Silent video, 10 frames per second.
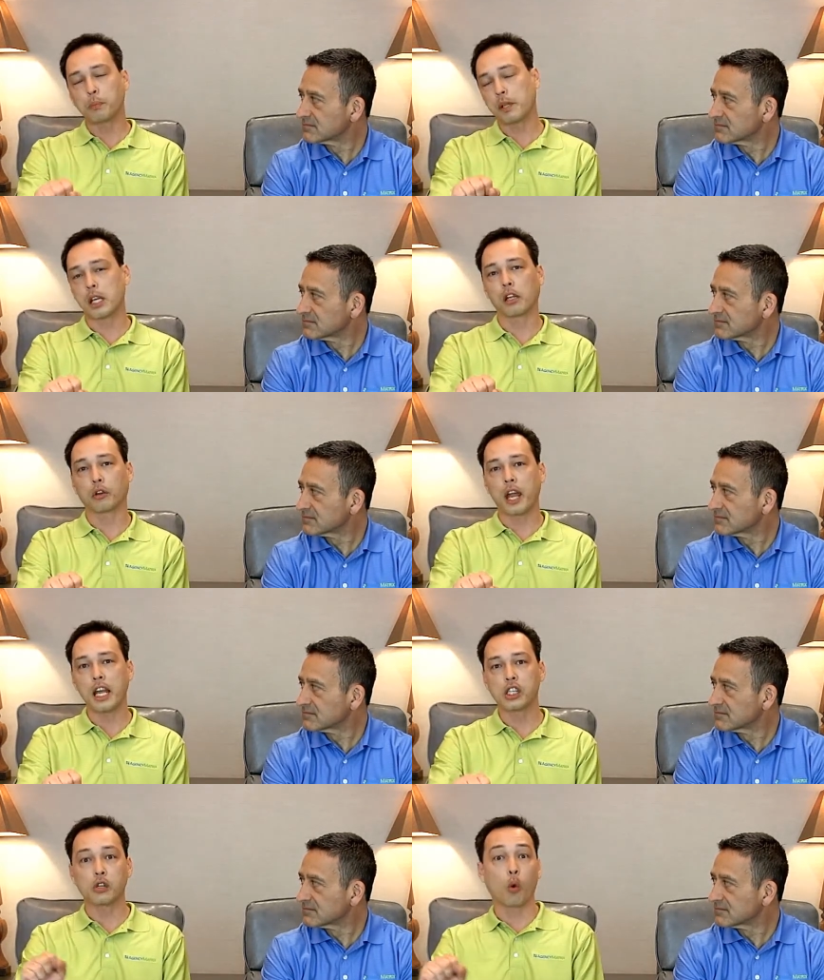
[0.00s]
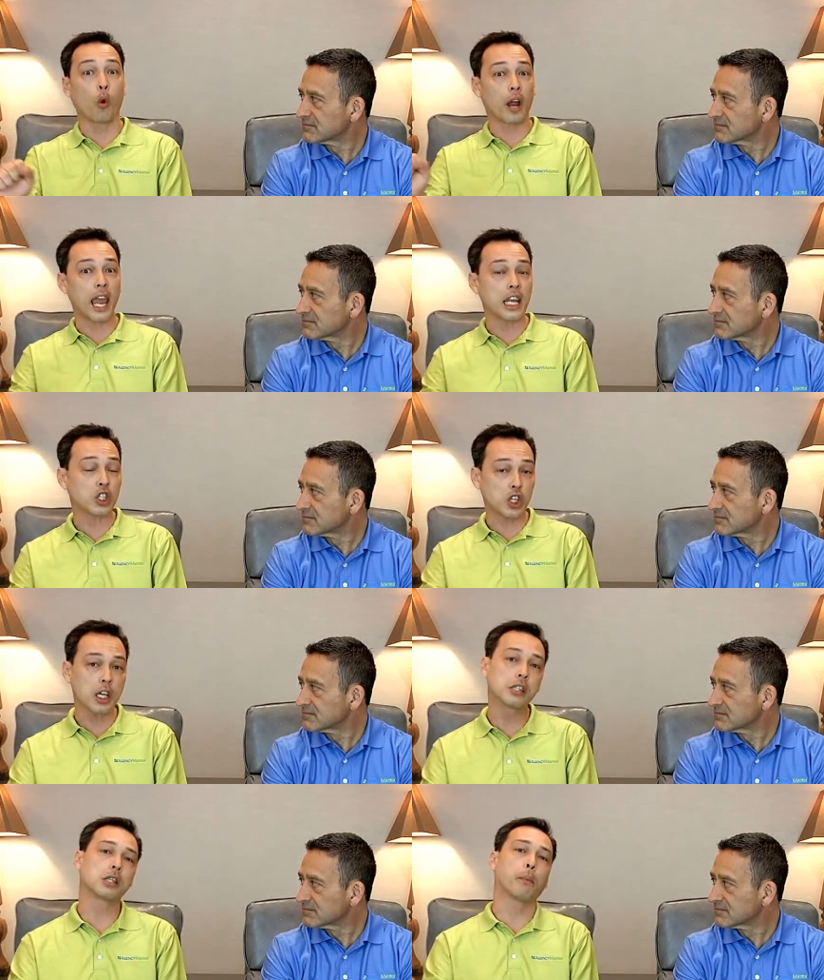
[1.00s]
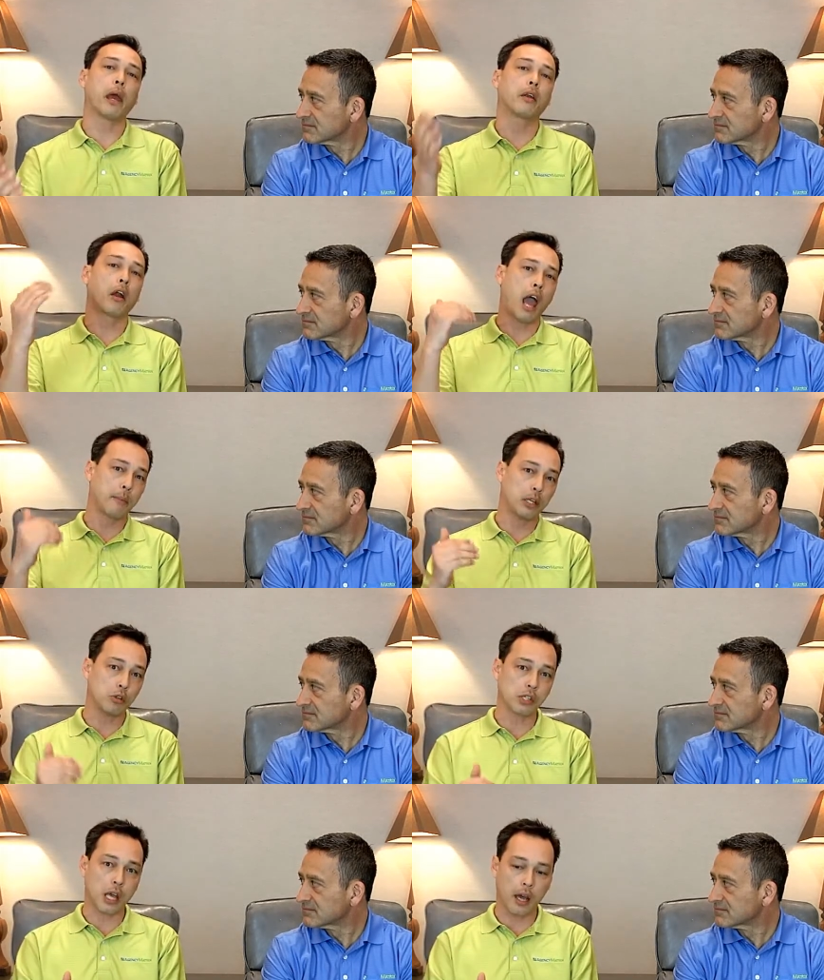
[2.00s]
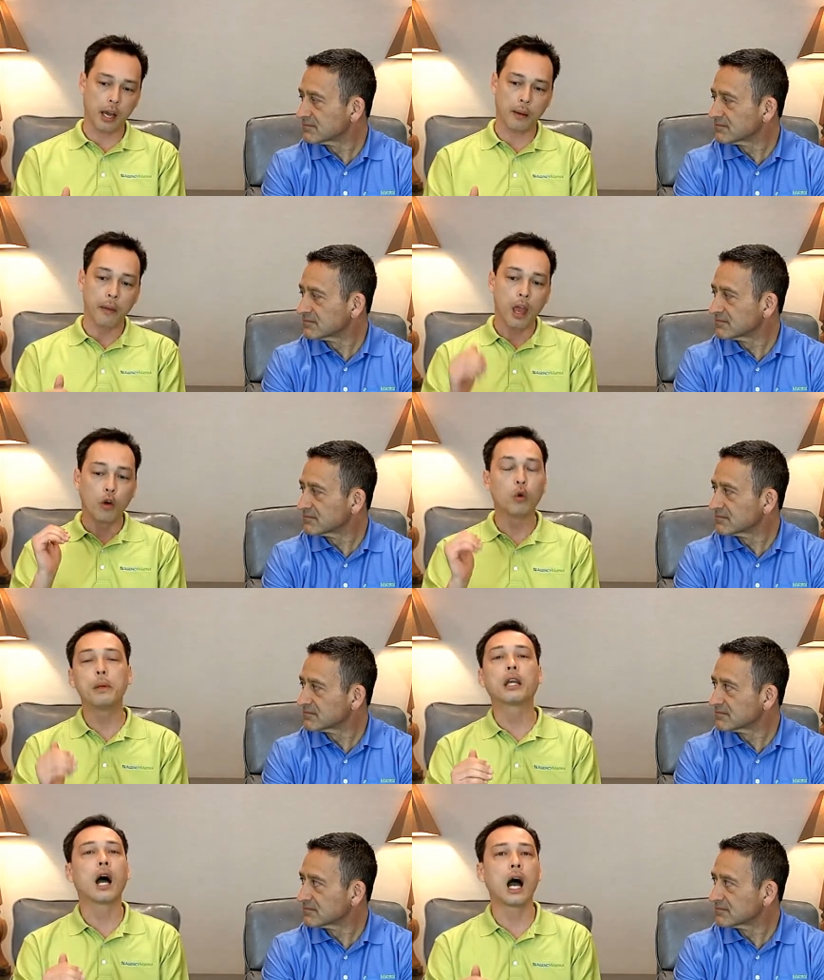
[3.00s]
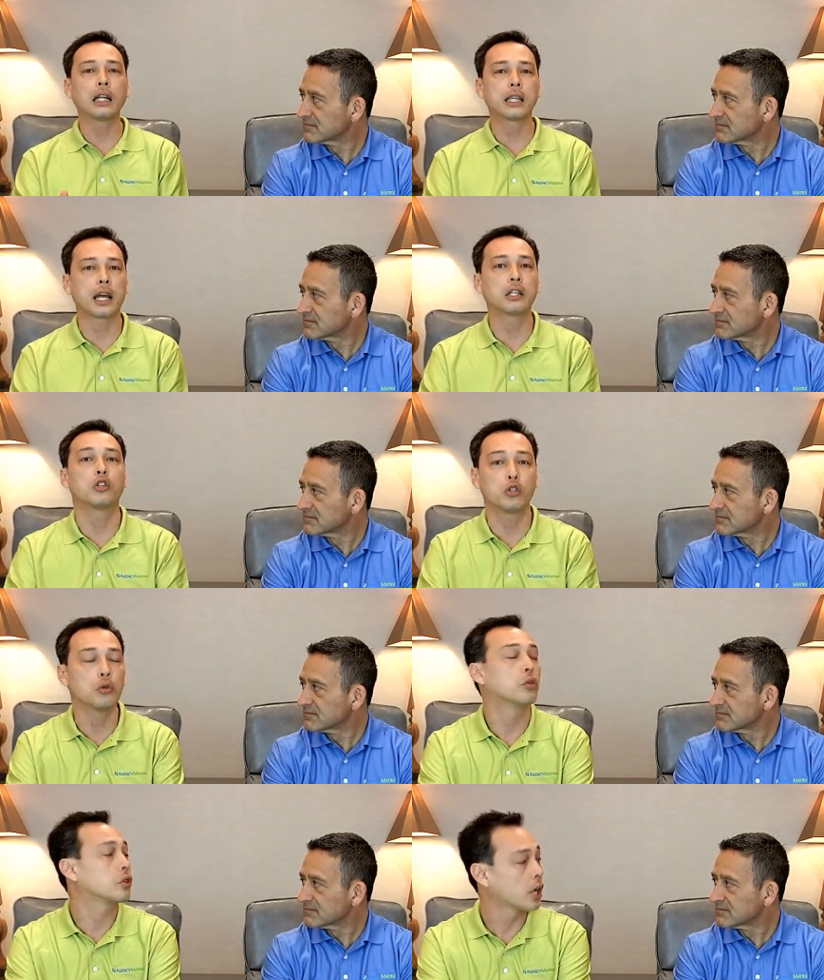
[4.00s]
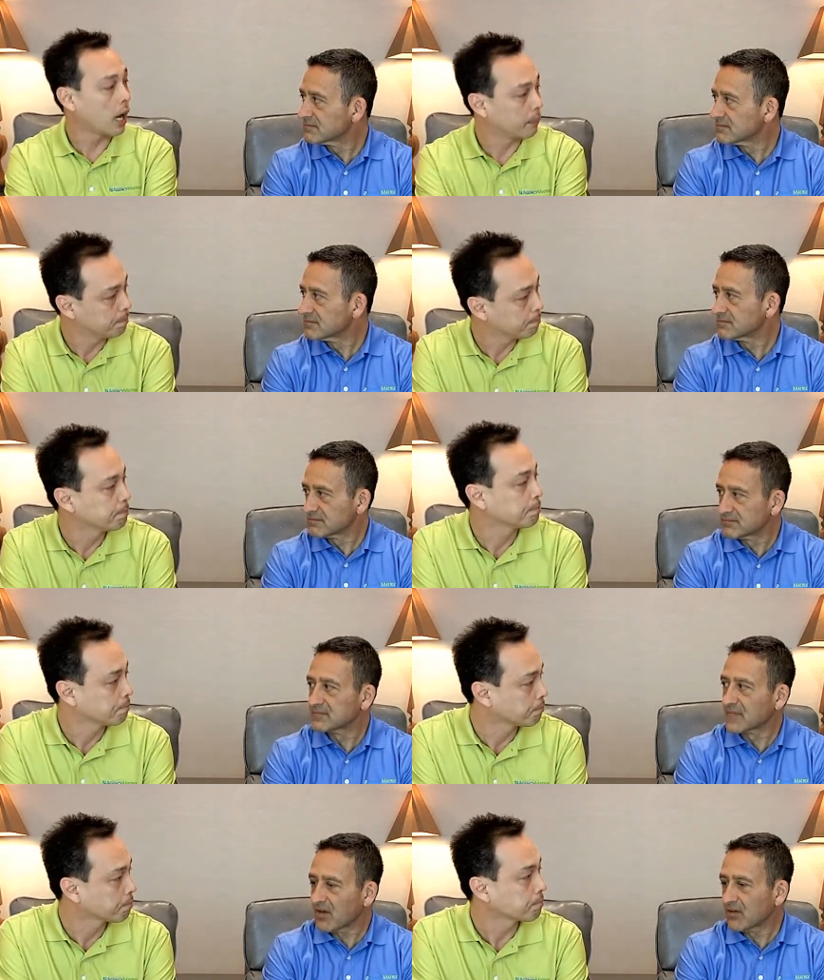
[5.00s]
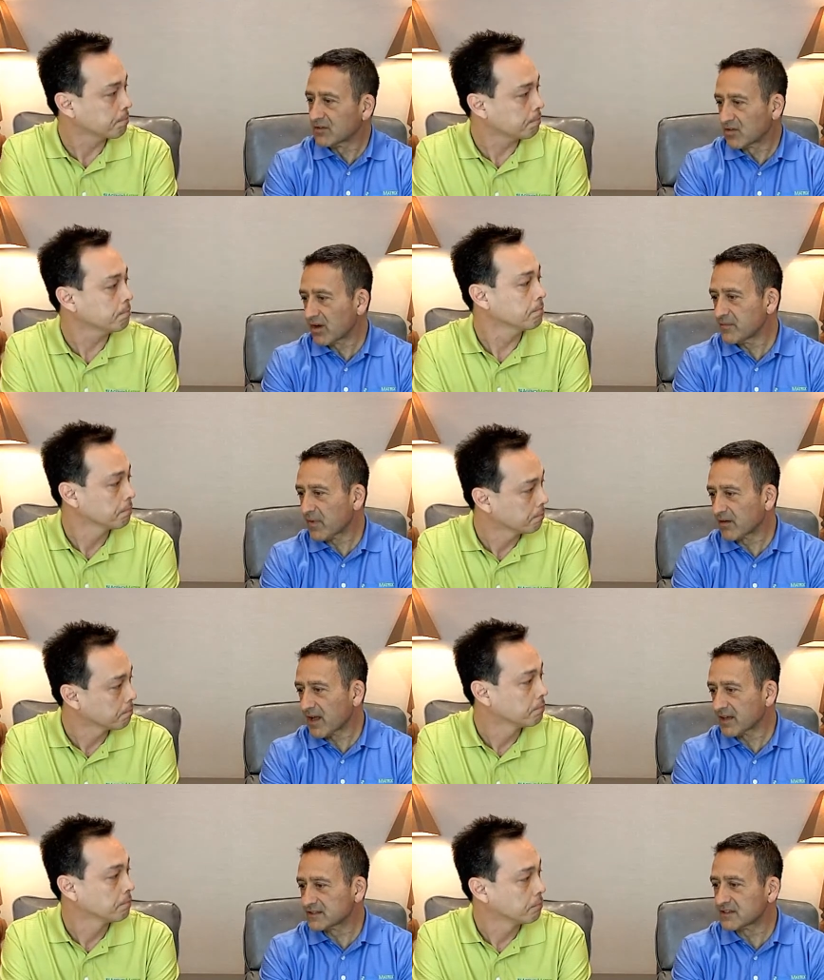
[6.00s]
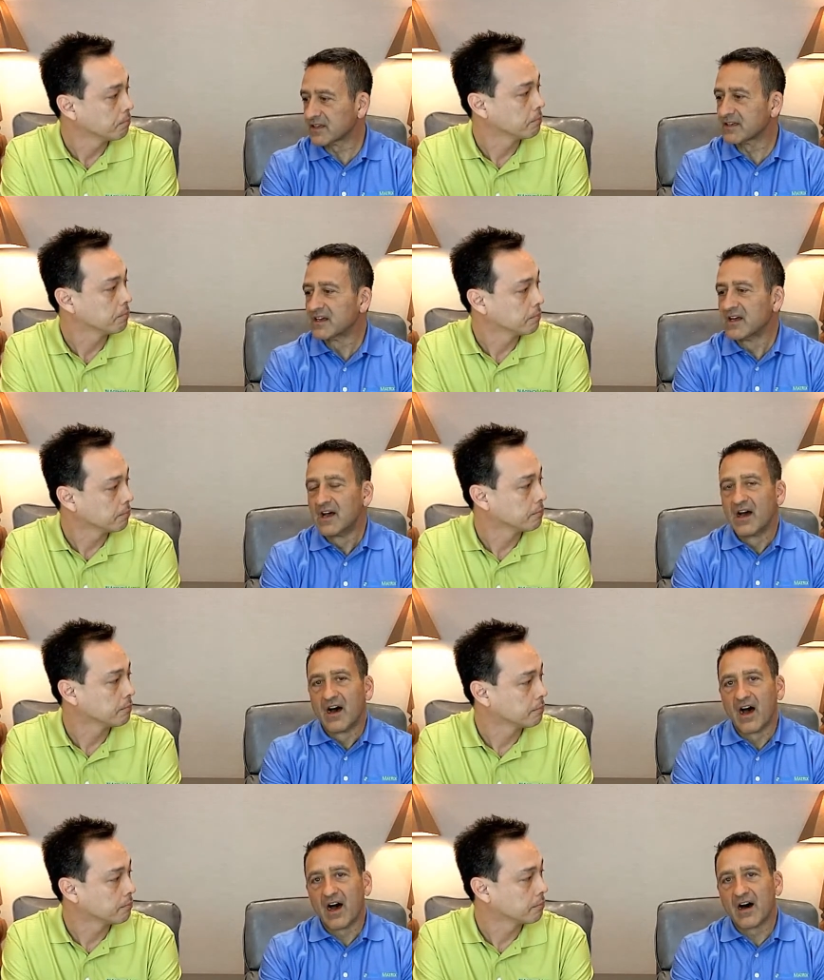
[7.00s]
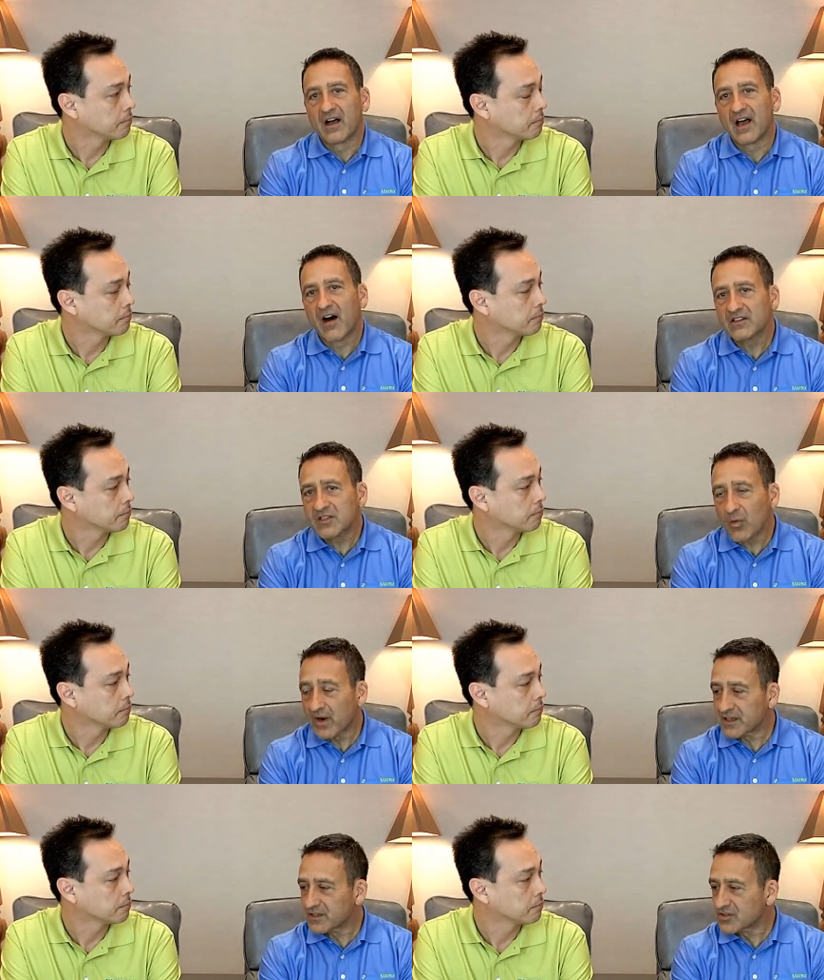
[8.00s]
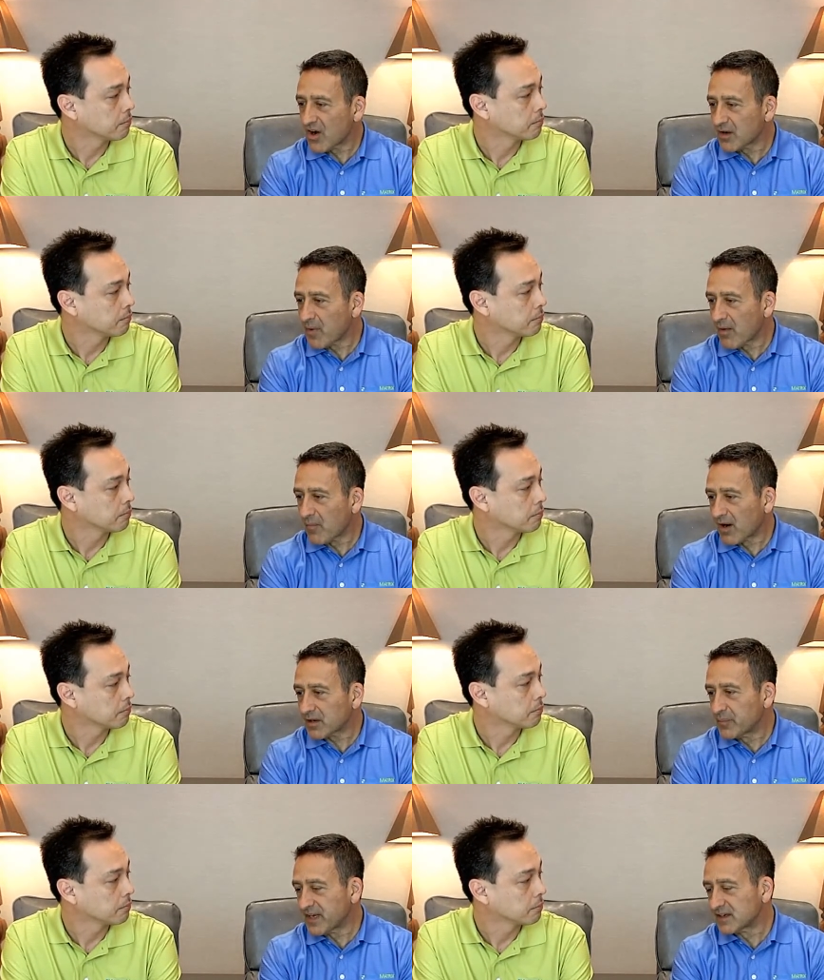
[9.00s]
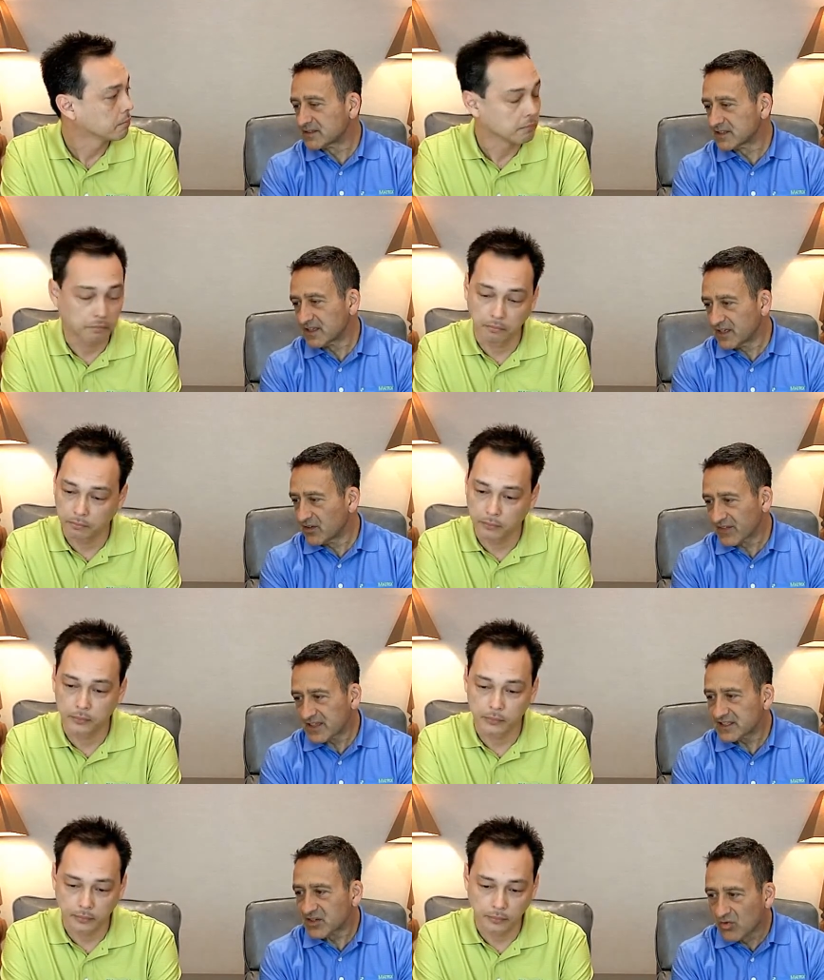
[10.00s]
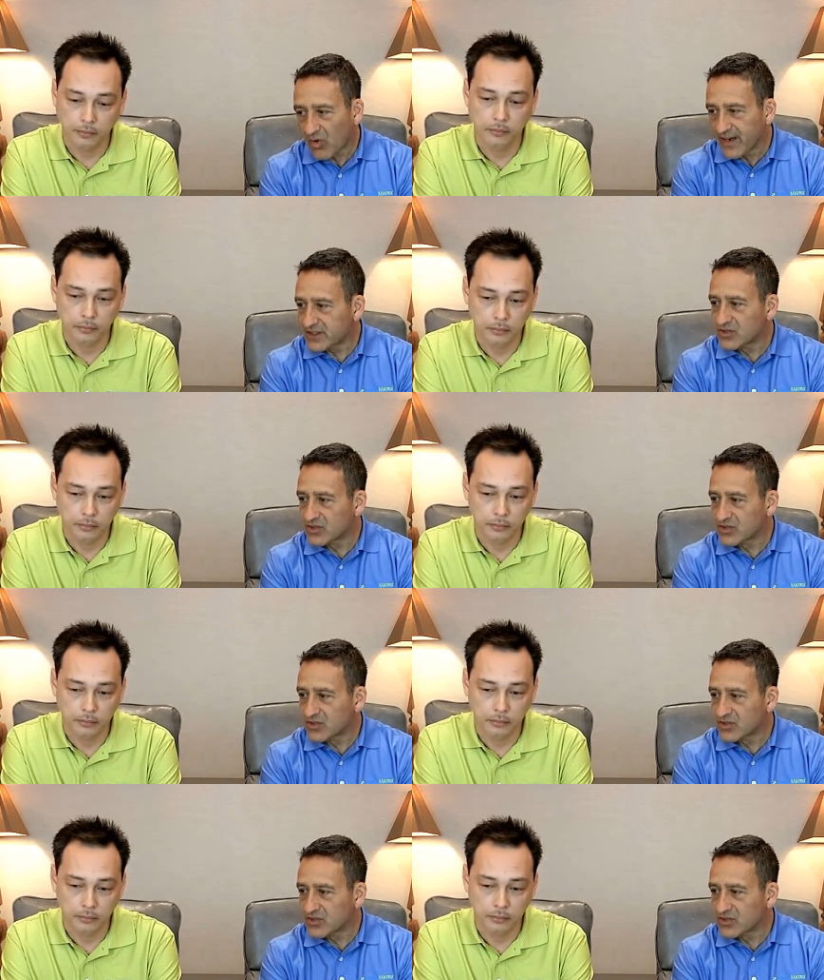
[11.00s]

Speaker 1: particular agent or agents, depending on how many you set up, will be contacted to do their job.
Speaker 2: Oh, great, Mark. Excellent. Uh, I uh, also wanted to talk about Mark because, you know, that's a great